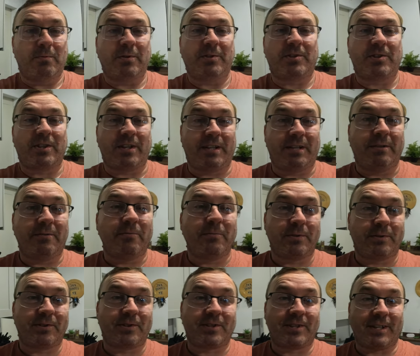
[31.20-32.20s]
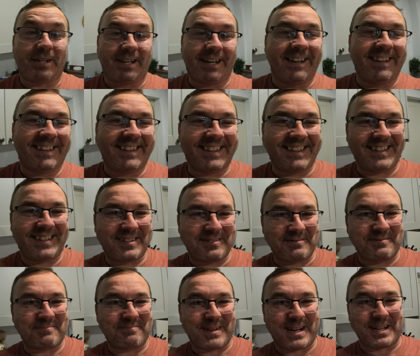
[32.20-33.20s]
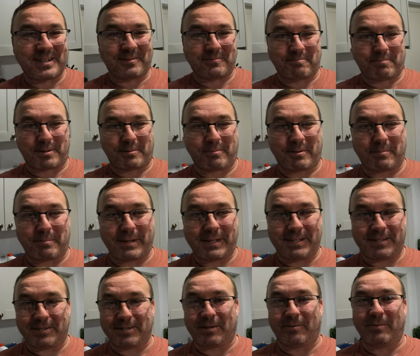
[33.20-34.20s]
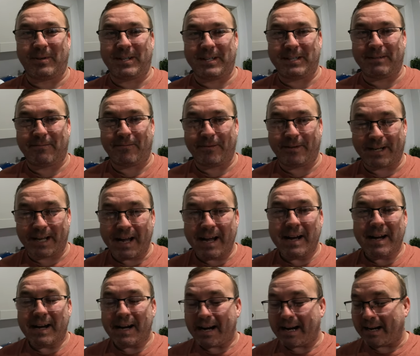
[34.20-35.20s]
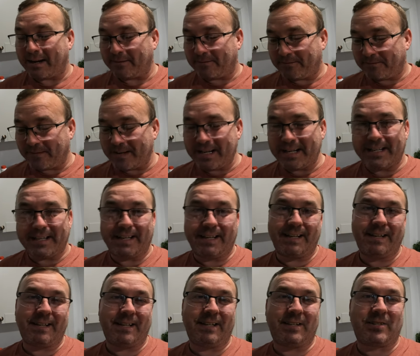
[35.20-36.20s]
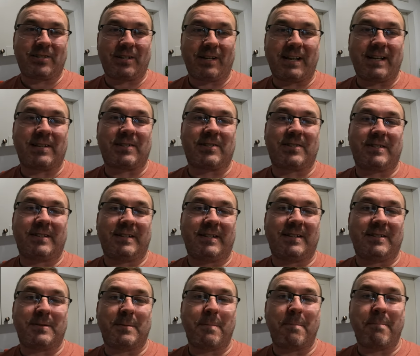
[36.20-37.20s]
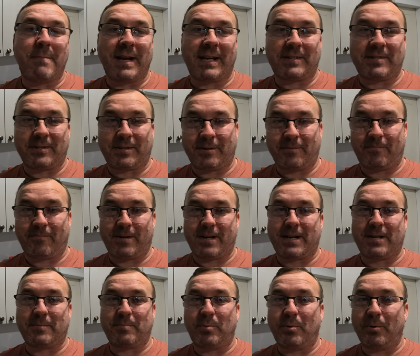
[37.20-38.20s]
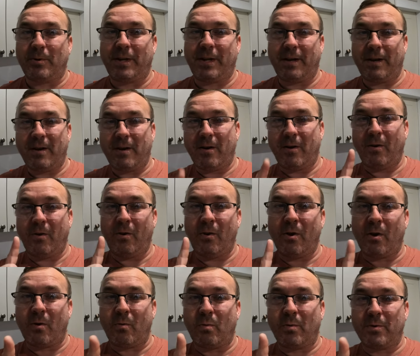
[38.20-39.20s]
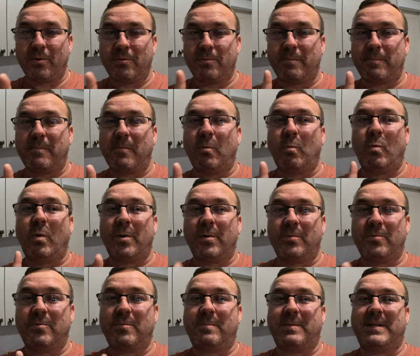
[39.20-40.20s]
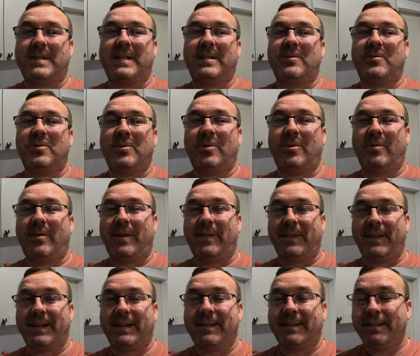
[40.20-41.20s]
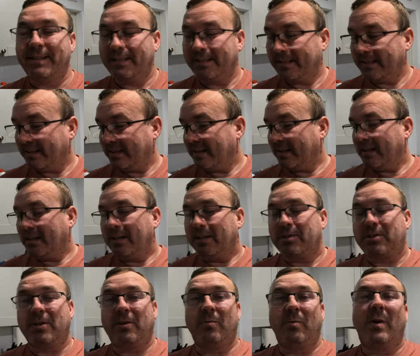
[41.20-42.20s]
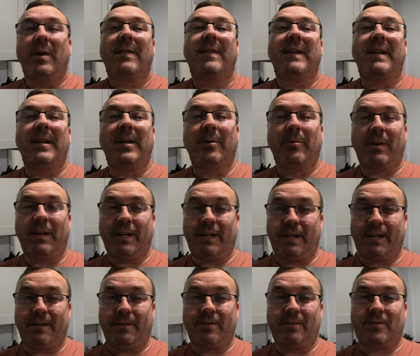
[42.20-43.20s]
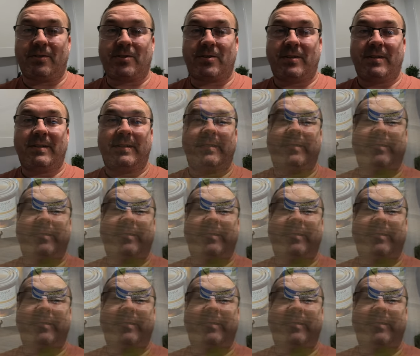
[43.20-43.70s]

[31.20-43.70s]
We'll see. We'll see. Mine will probably be totally different. I think it's classed as a Mexican rice pudding. Not 100% sure on that. So, the ingredients.